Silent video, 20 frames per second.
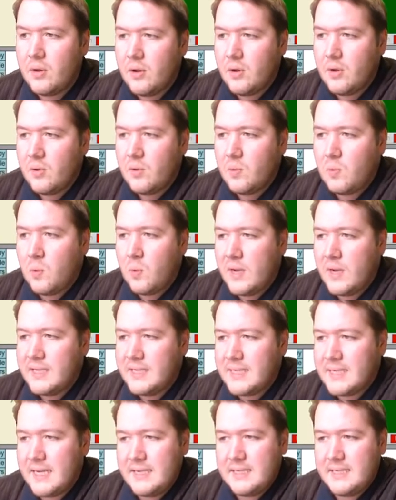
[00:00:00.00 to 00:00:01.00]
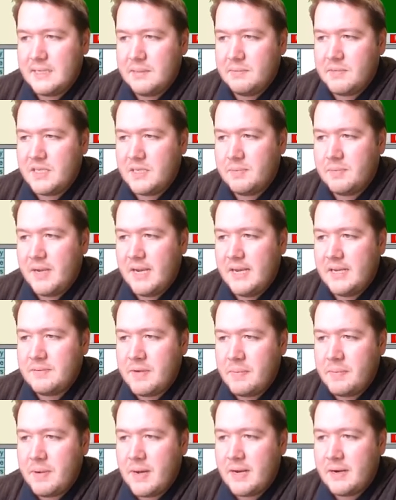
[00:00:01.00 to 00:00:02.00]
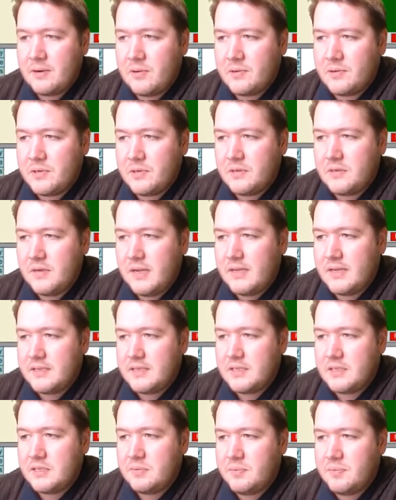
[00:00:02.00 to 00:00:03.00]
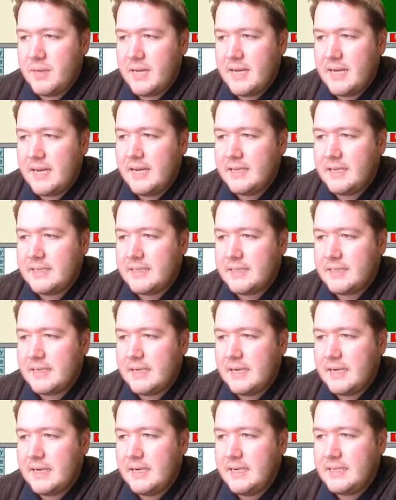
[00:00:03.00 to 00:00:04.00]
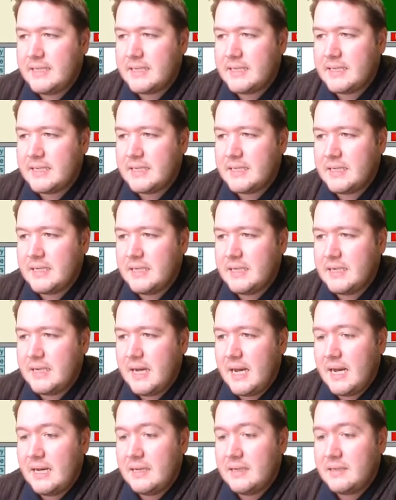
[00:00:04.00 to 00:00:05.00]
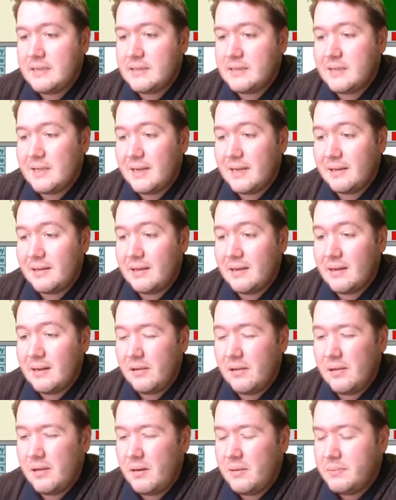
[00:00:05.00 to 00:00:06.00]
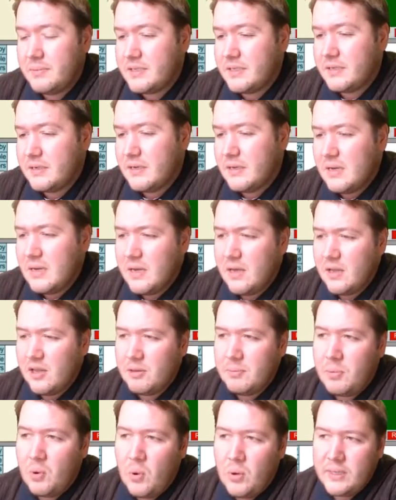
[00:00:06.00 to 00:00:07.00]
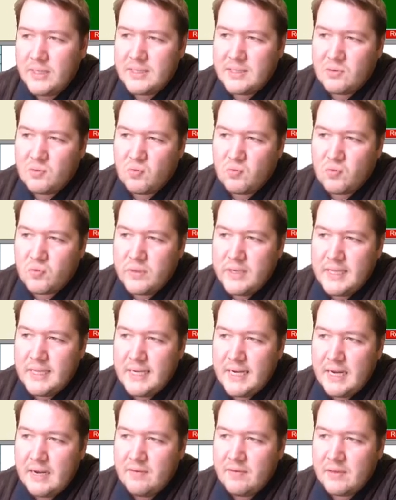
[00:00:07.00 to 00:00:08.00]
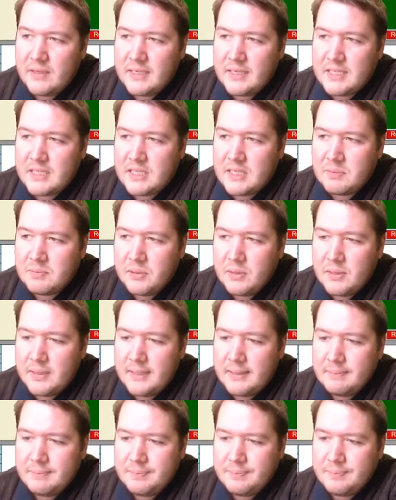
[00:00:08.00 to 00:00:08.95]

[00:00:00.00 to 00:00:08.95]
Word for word: West has some spades. My partner also has spades. East has length in clubs. The points are really evenly split.